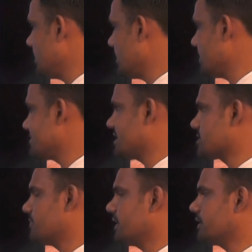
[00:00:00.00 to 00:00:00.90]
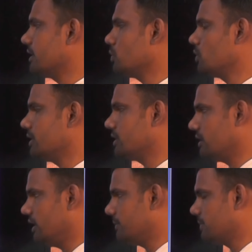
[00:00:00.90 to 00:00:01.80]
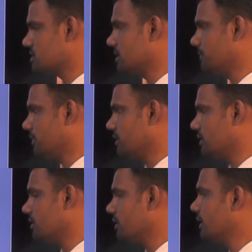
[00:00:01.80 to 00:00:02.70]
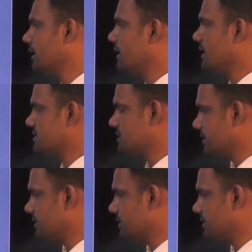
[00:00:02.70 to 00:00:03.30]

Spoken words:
A is expected to return 8% per year, has a